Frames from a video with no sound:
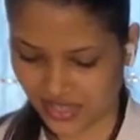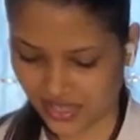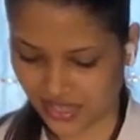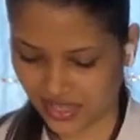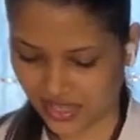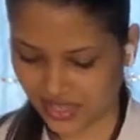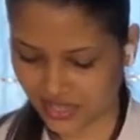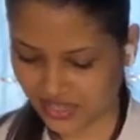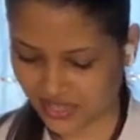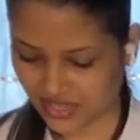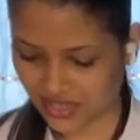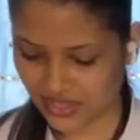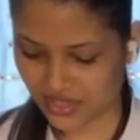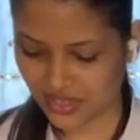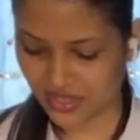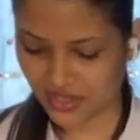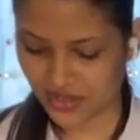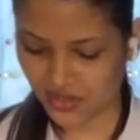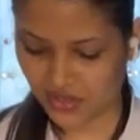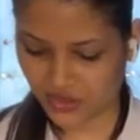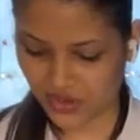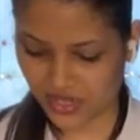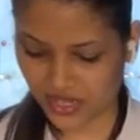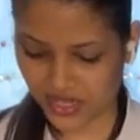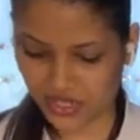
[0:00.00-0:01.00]
And this is going to
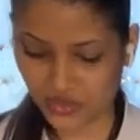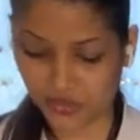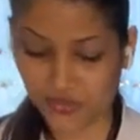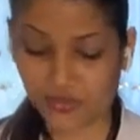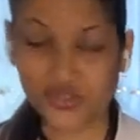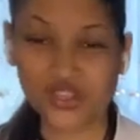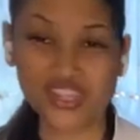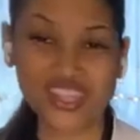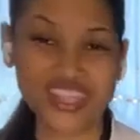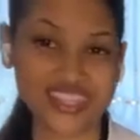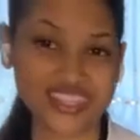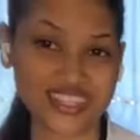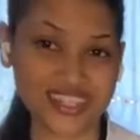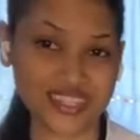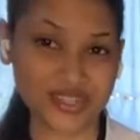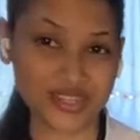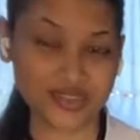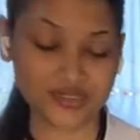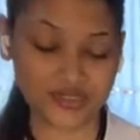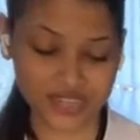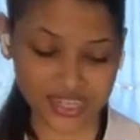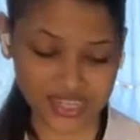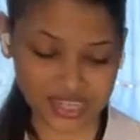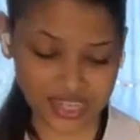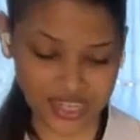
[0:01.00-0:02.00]
go in a preheated
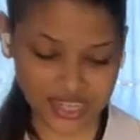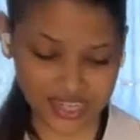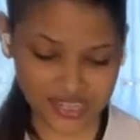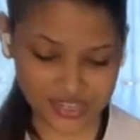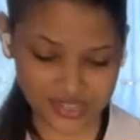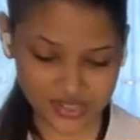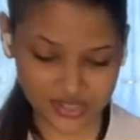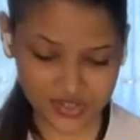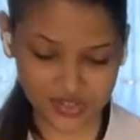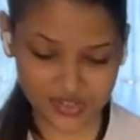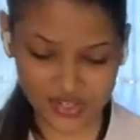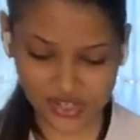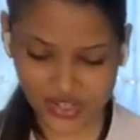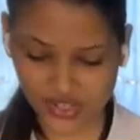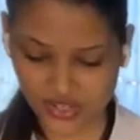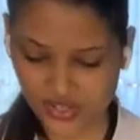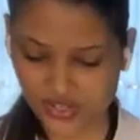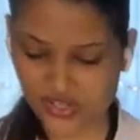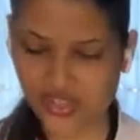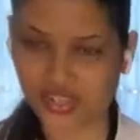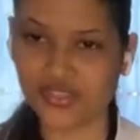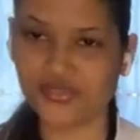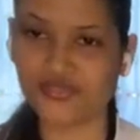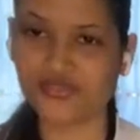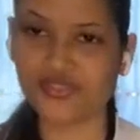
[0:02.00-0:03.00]
oven at
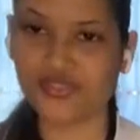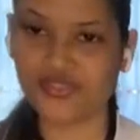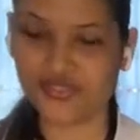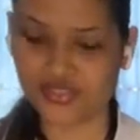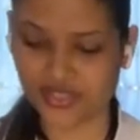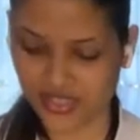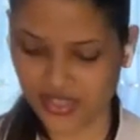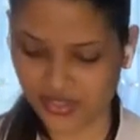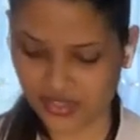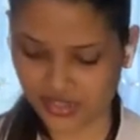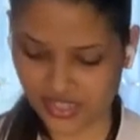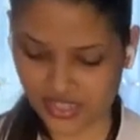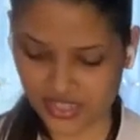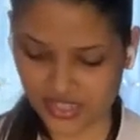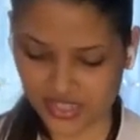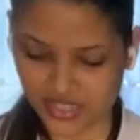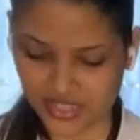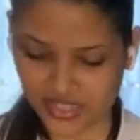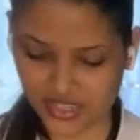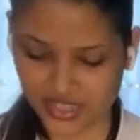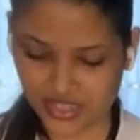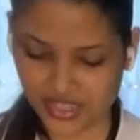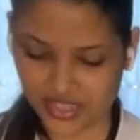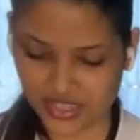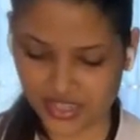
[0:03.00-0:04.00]
350 degrees
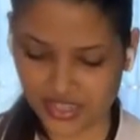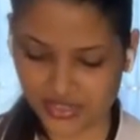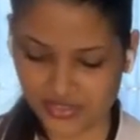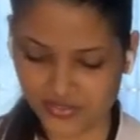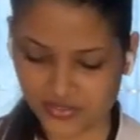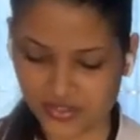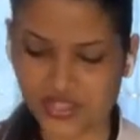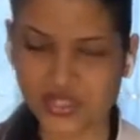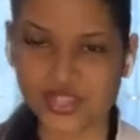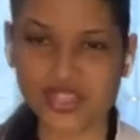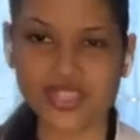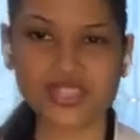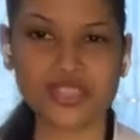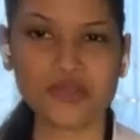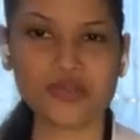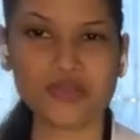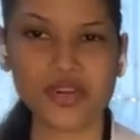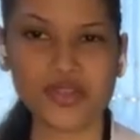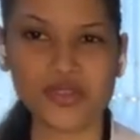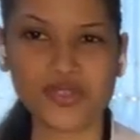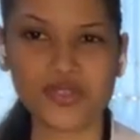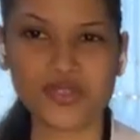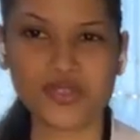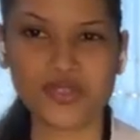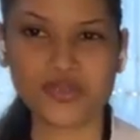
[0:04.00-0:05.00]
for just
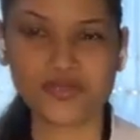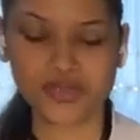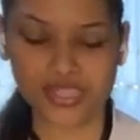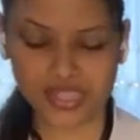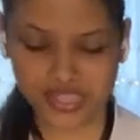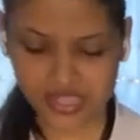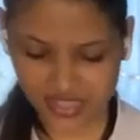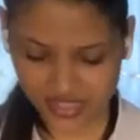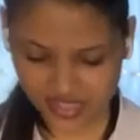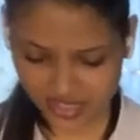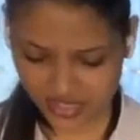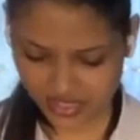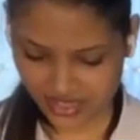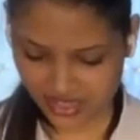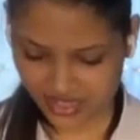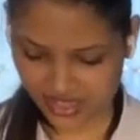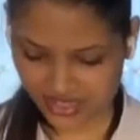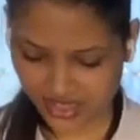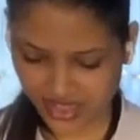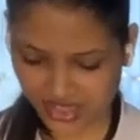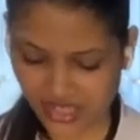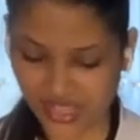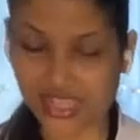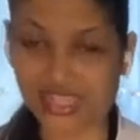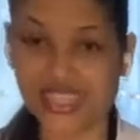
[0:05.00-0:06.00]
about 2 minutes
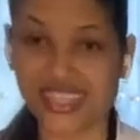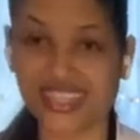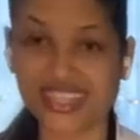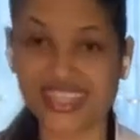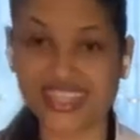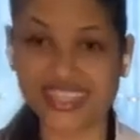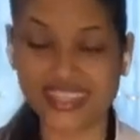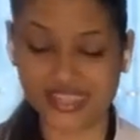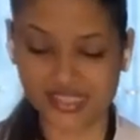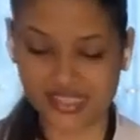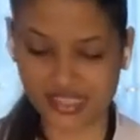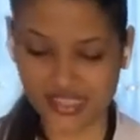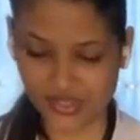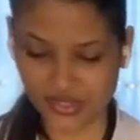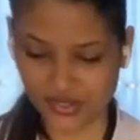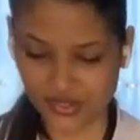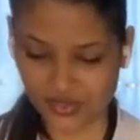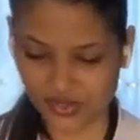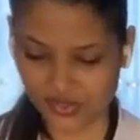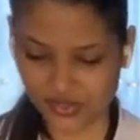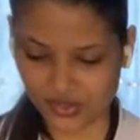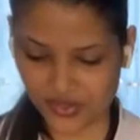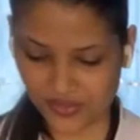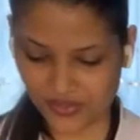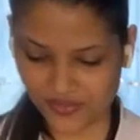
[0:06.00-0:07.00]
until they're nice and heated
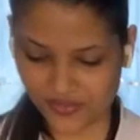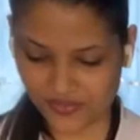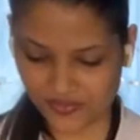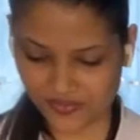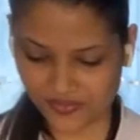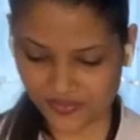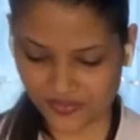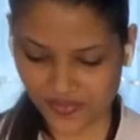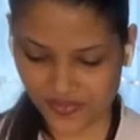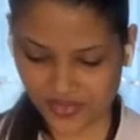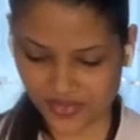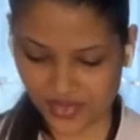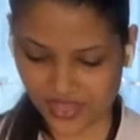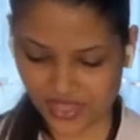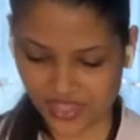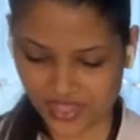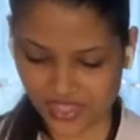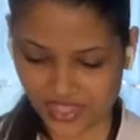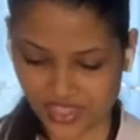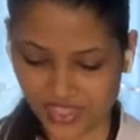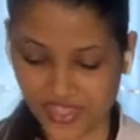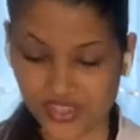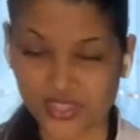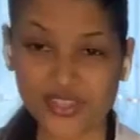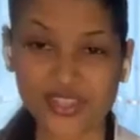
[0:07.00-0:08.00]
through.
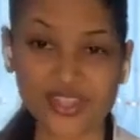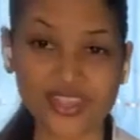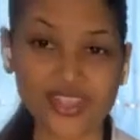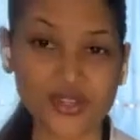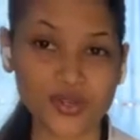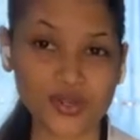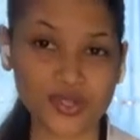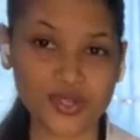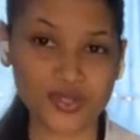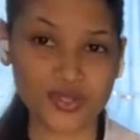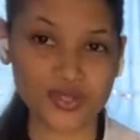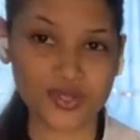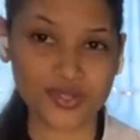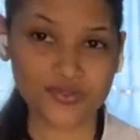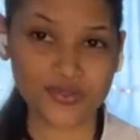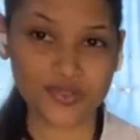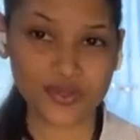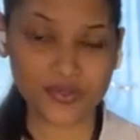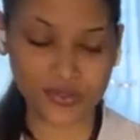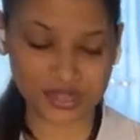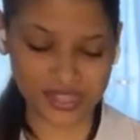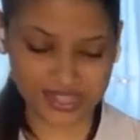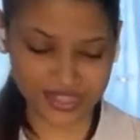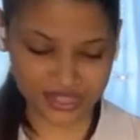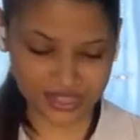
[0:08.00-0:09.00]
You could also, if you
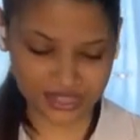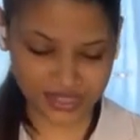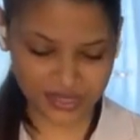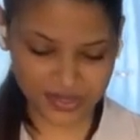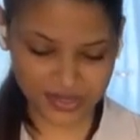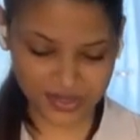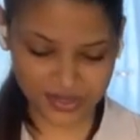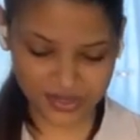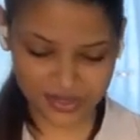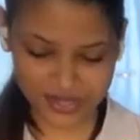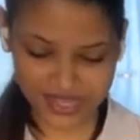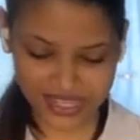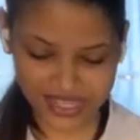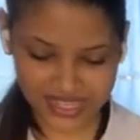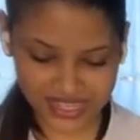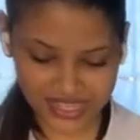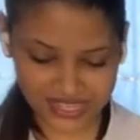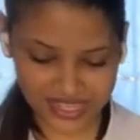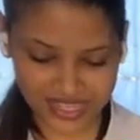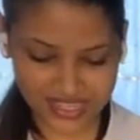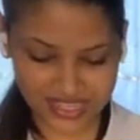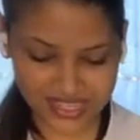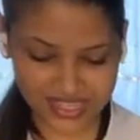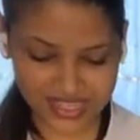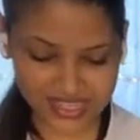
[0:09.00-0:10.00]
wanted to, heat
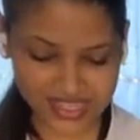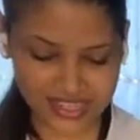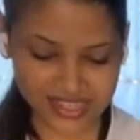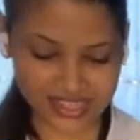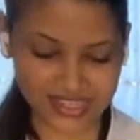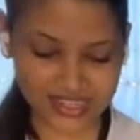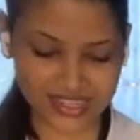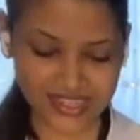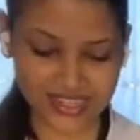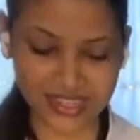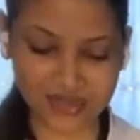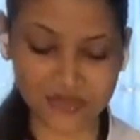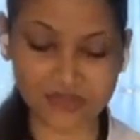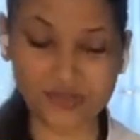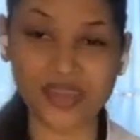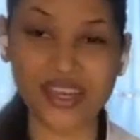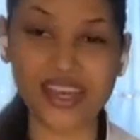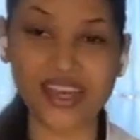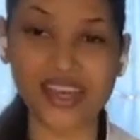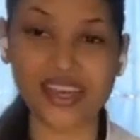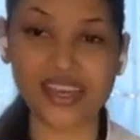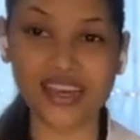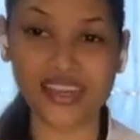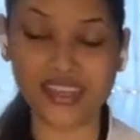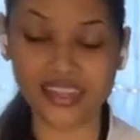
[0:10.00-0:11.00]
these in a
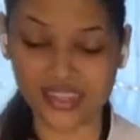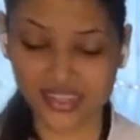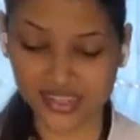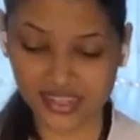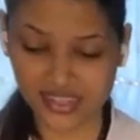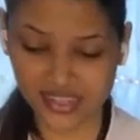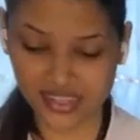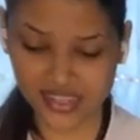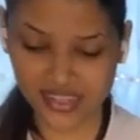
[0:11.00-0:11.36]
pan.